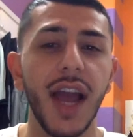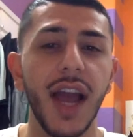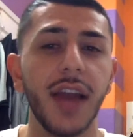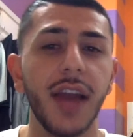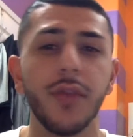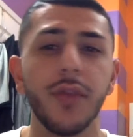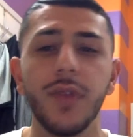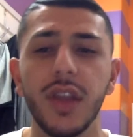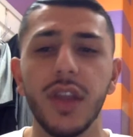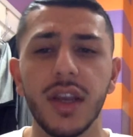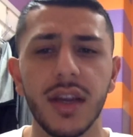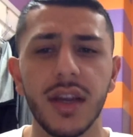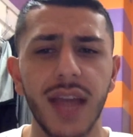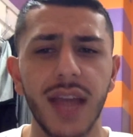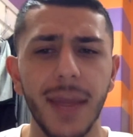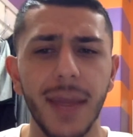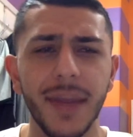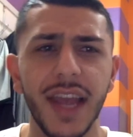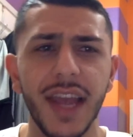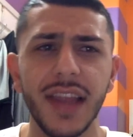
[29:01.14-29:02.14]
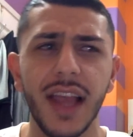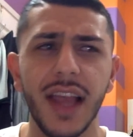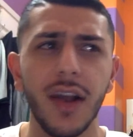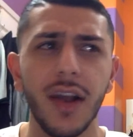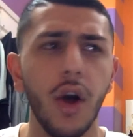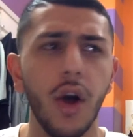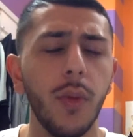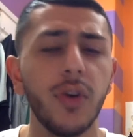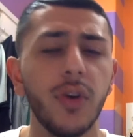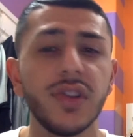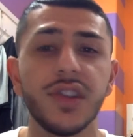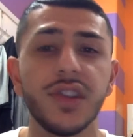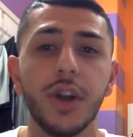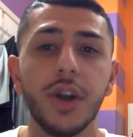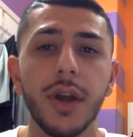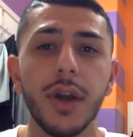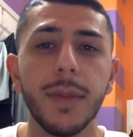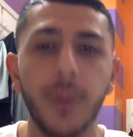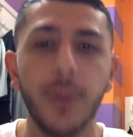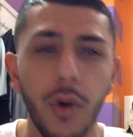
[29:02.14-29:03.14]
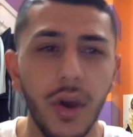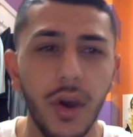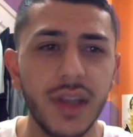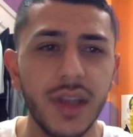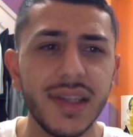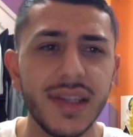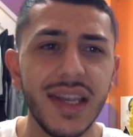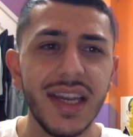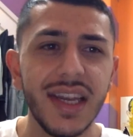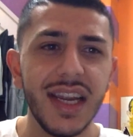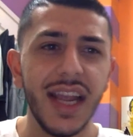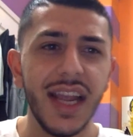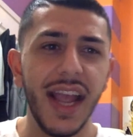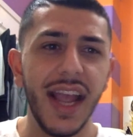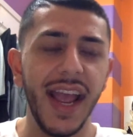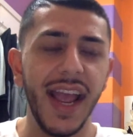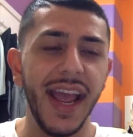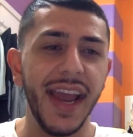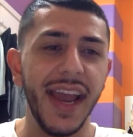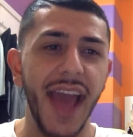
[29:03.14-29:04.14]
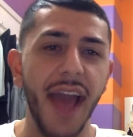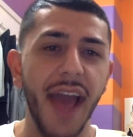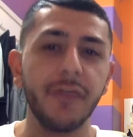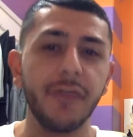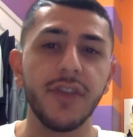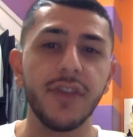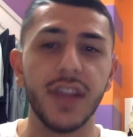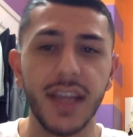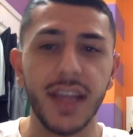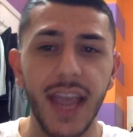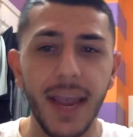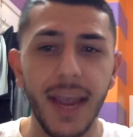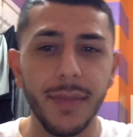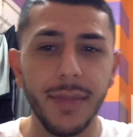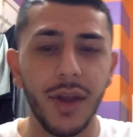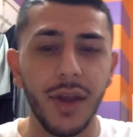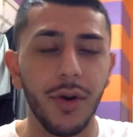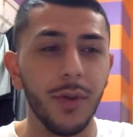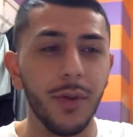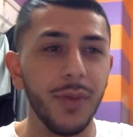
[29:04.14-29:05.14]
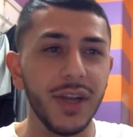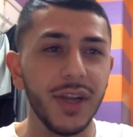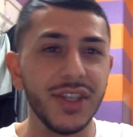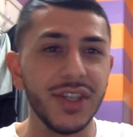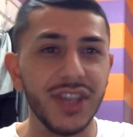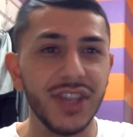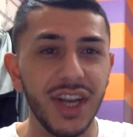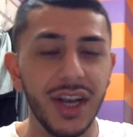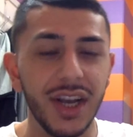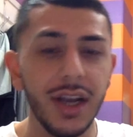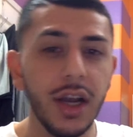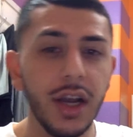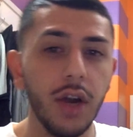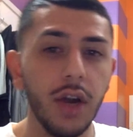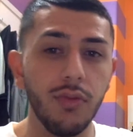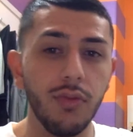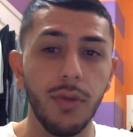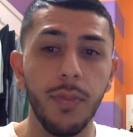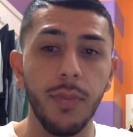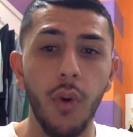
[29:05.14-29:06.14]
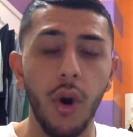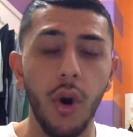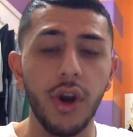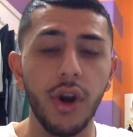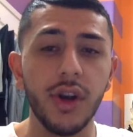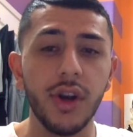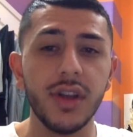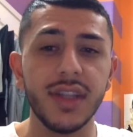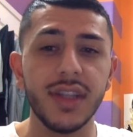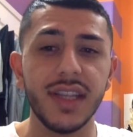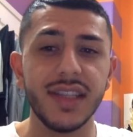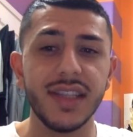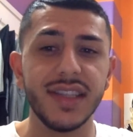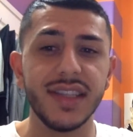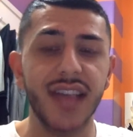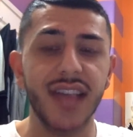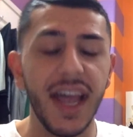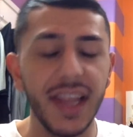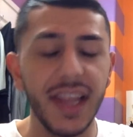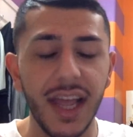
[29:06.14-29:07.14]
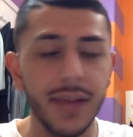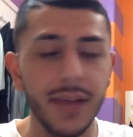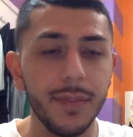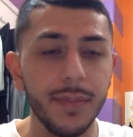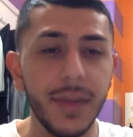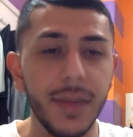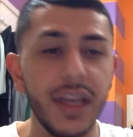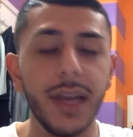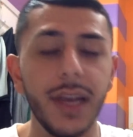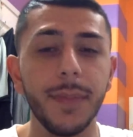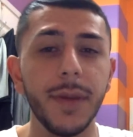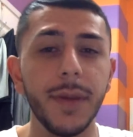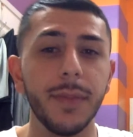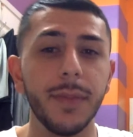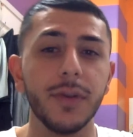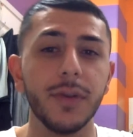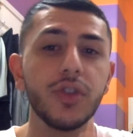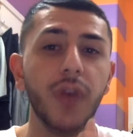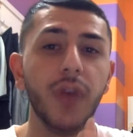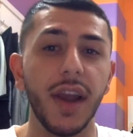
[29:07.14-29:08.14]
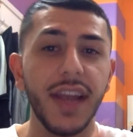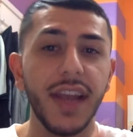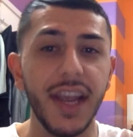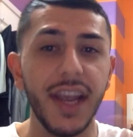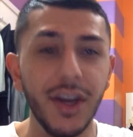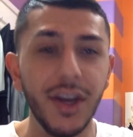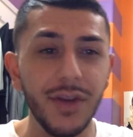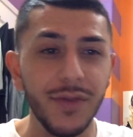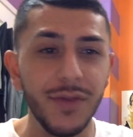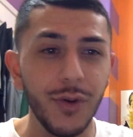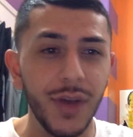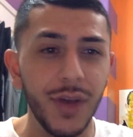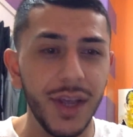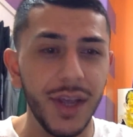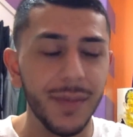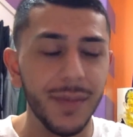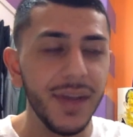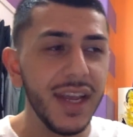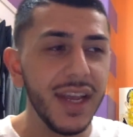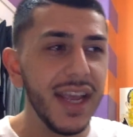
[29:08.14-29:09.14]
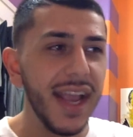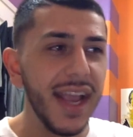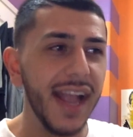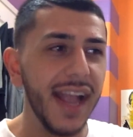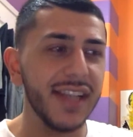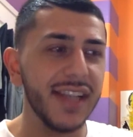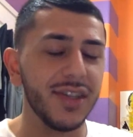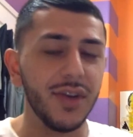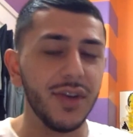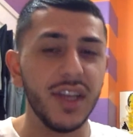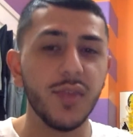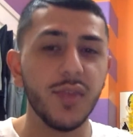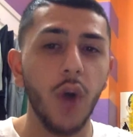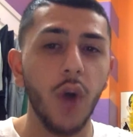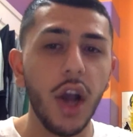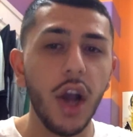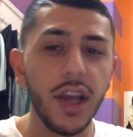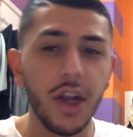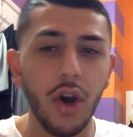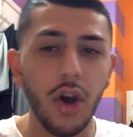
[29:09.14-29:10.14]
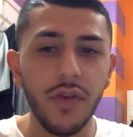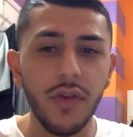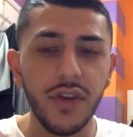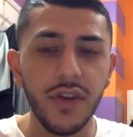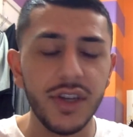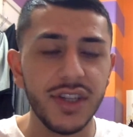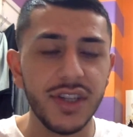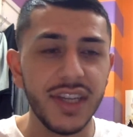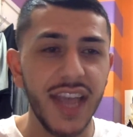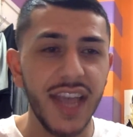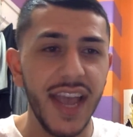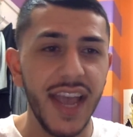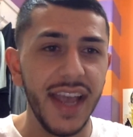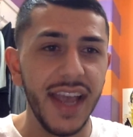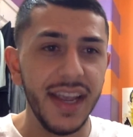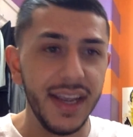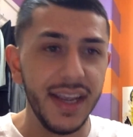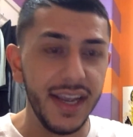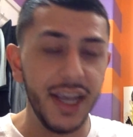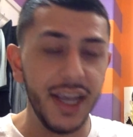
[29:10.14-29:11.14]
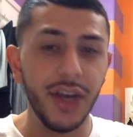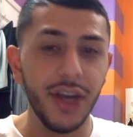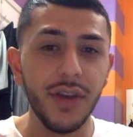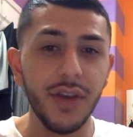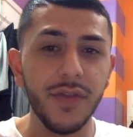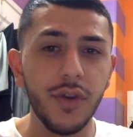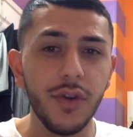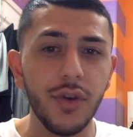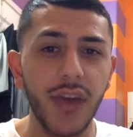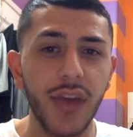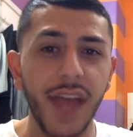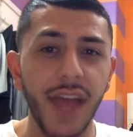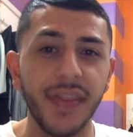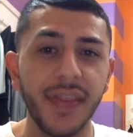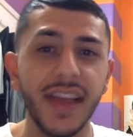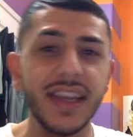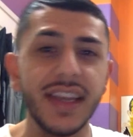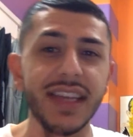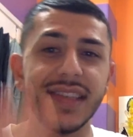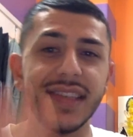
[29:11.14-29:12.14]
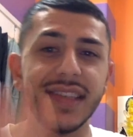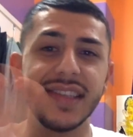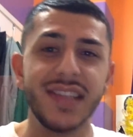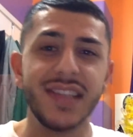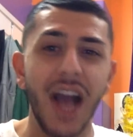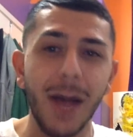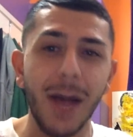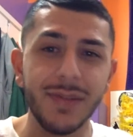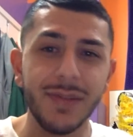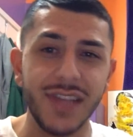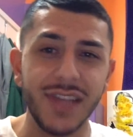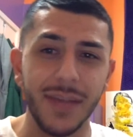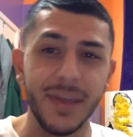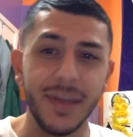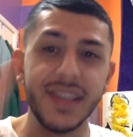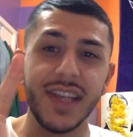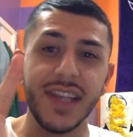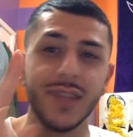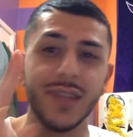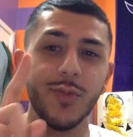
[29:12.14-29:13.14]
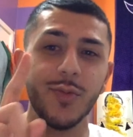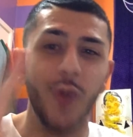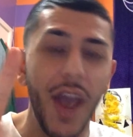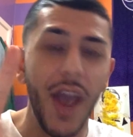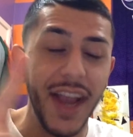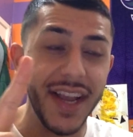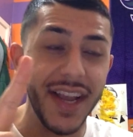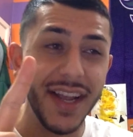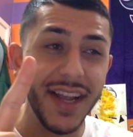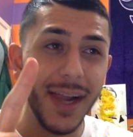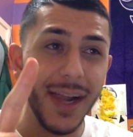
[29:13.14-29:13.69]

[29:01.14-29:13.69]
had a really good game. He had, like, almost thirty points. And after the game, there were a bunch of reporters and sideline media people trying to interview him. And so he's walking over to get interviewed, and then he stops them. He says, wait,